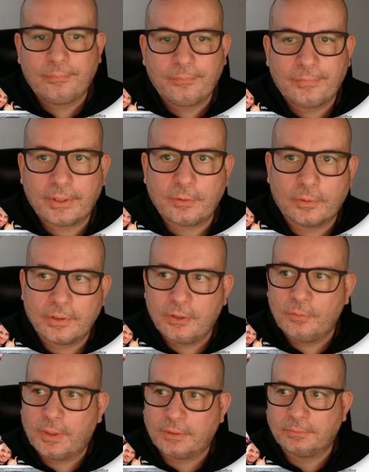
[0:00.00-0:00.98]
Think what you
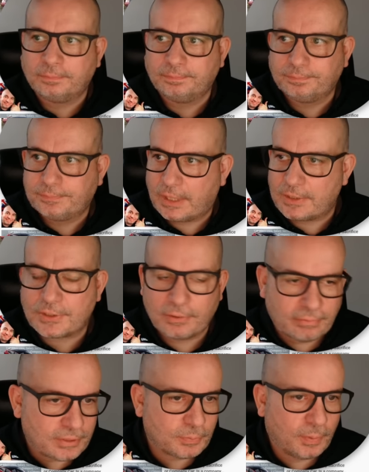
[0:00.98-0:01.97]
will. That's the
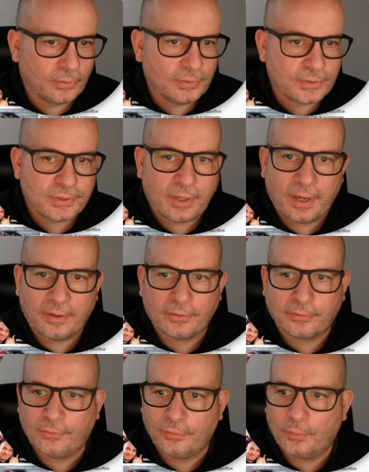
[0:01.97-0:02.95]
response, and I
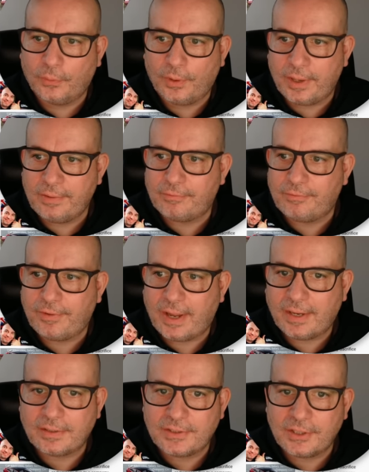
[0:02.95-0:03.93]
thought it
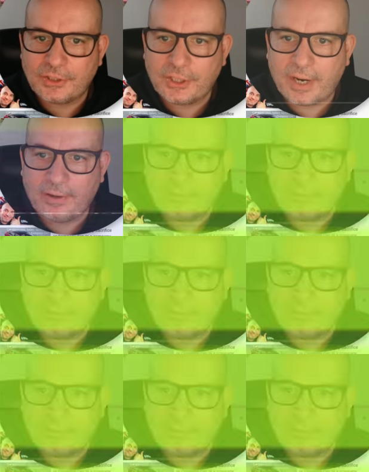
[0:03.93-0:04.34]
fair to share